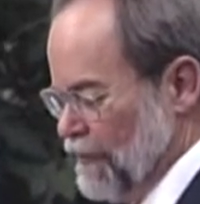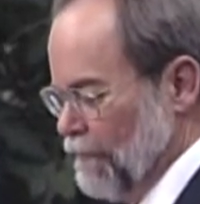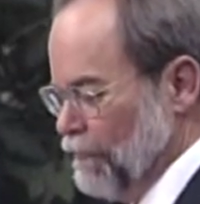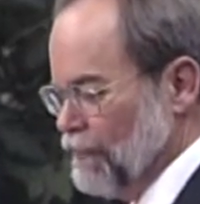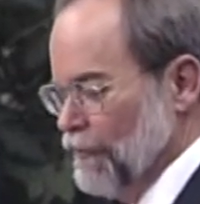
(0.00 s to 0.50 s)

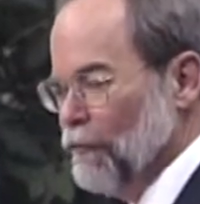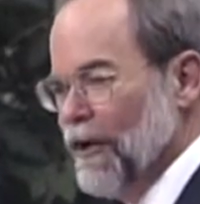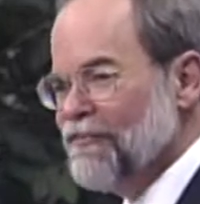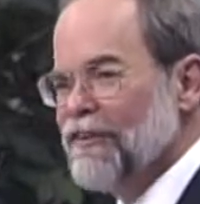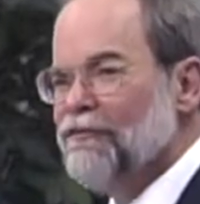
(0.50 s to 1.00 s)
Jefferson
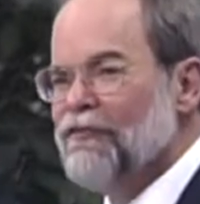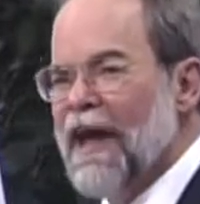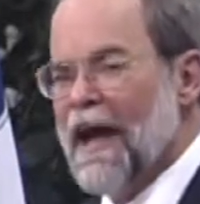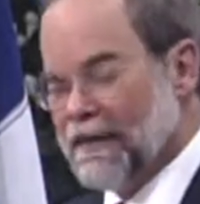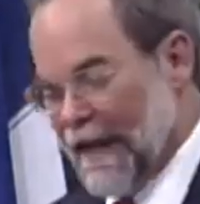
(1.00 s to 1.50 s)
was, in
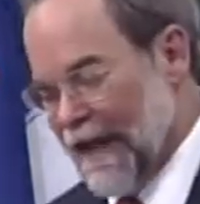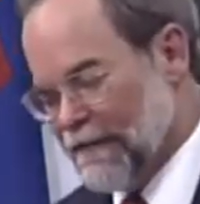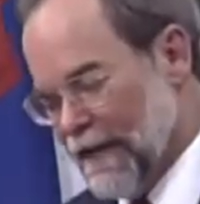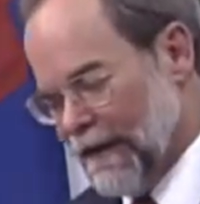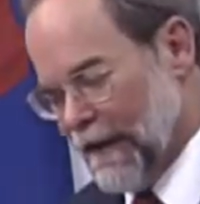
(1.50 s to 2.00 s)
fact,
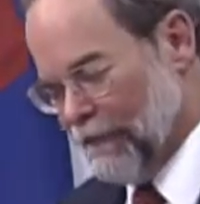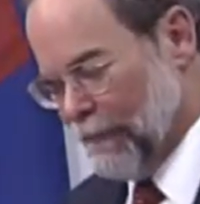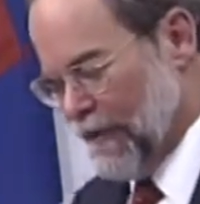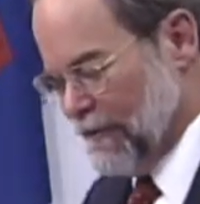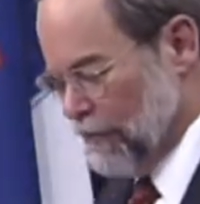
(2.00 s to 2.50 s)

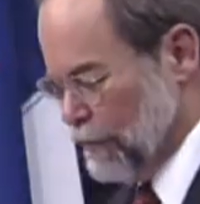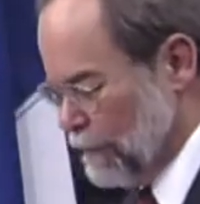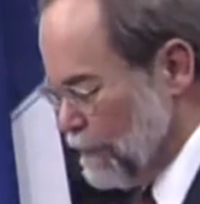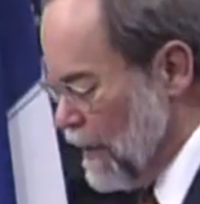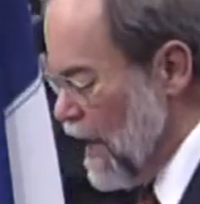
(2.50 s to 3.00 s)
anti-government and
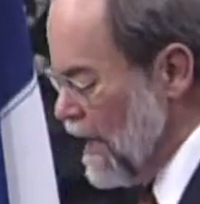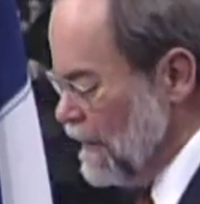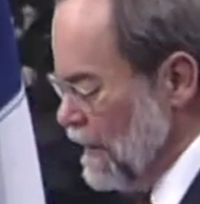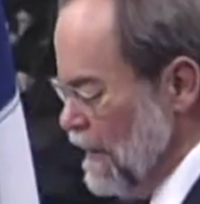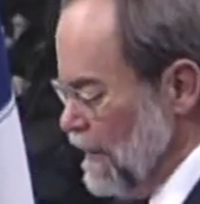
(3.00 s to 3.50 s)
took
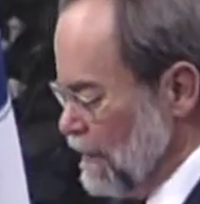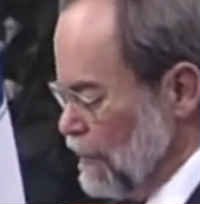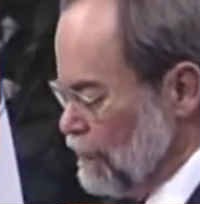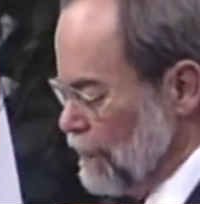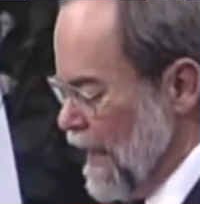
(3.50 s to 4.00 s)
pride in
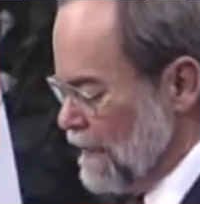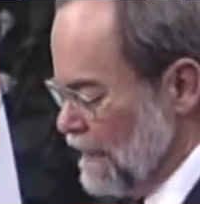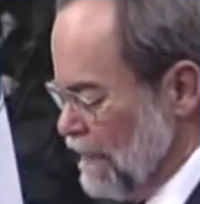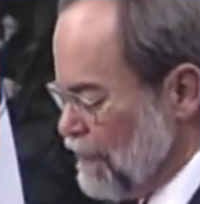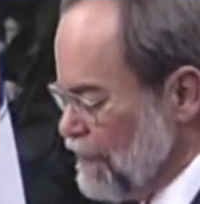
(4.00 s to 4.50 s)

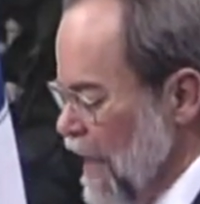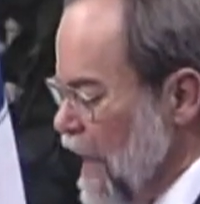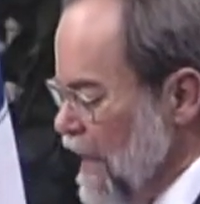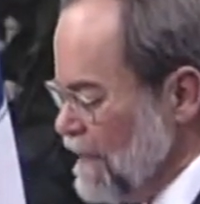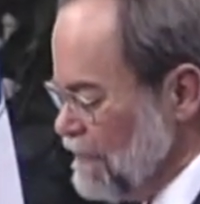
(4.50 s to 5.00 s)
contracting its
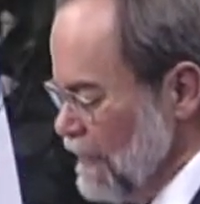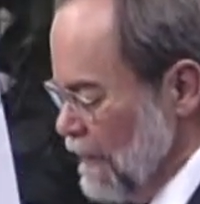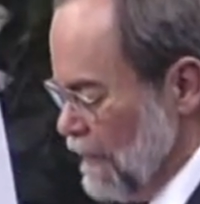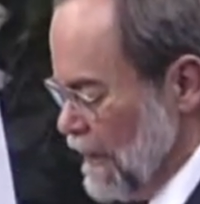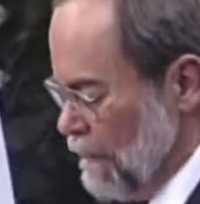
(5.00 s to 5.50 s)
size,
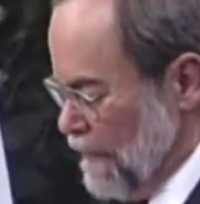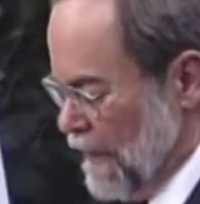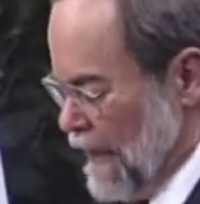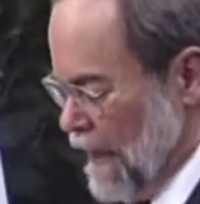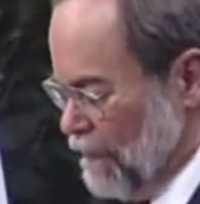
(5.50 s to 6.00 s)

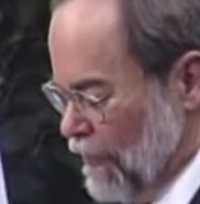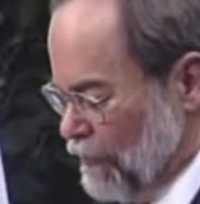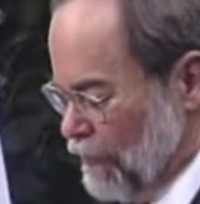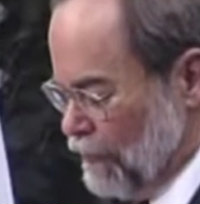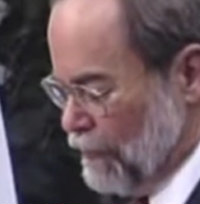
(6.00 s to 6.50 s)
keeping it out of
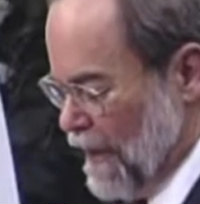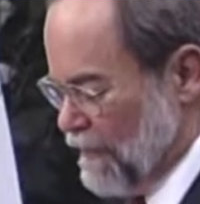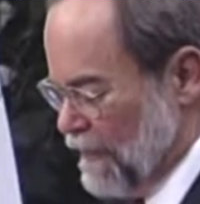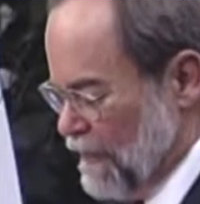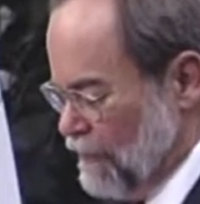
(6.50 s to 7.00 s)
issues
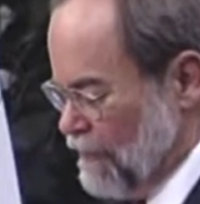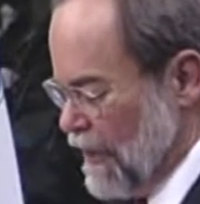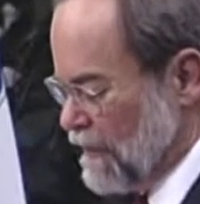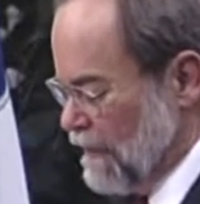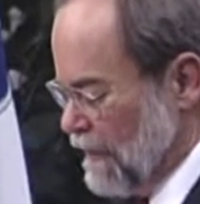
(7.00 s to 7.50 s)
rather than
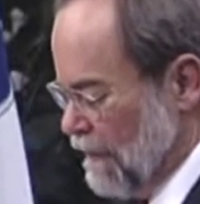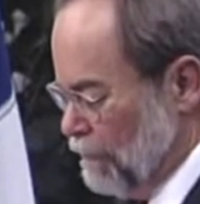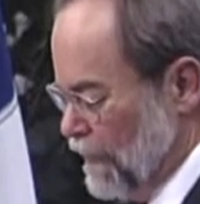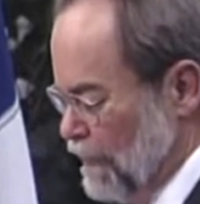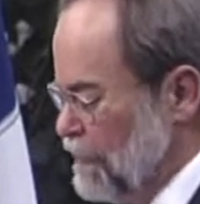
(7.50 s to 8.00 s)
injecting the
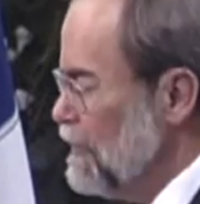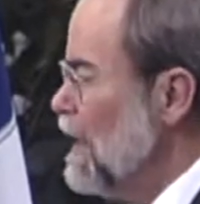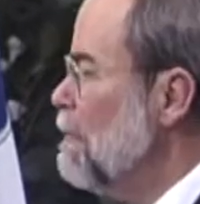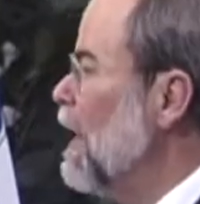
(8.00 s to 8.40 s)
government into them.